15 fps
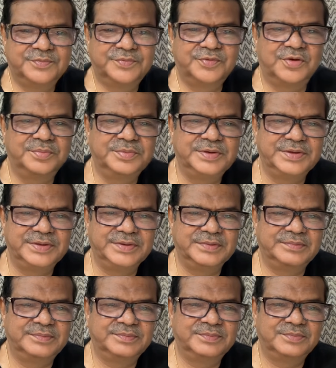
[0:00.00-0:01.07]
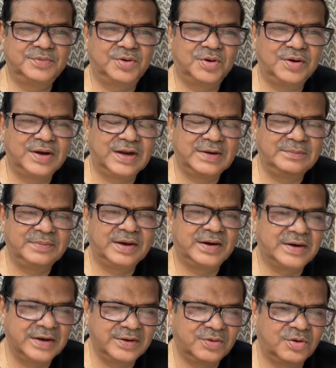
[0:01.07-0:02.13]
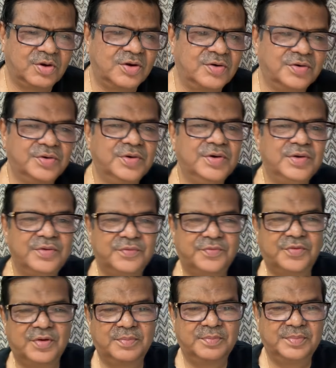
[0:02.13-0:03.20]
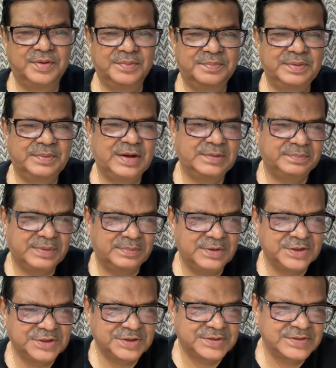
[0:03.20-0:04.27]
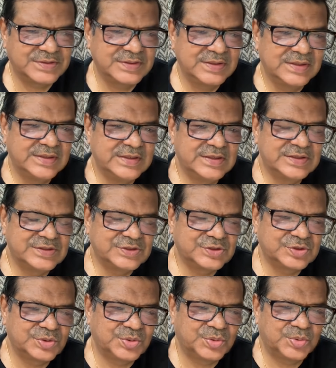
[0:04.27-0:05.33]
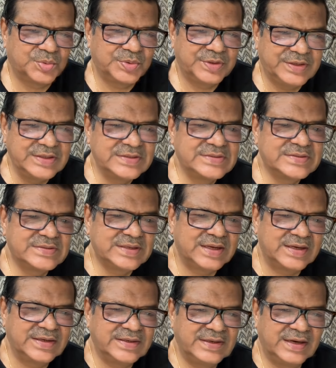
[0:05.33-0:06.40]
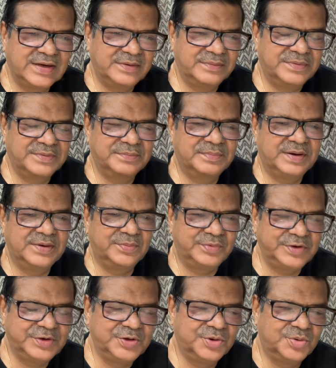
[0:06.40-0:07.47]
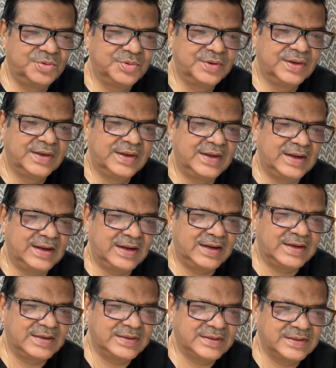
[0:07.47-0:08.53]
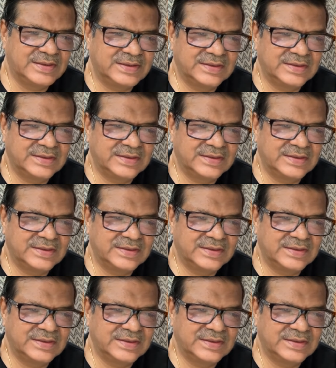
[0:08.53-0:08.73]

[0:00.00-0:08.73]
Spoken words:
from the online market or from Prabhat Publishers. So with this, I end my video, and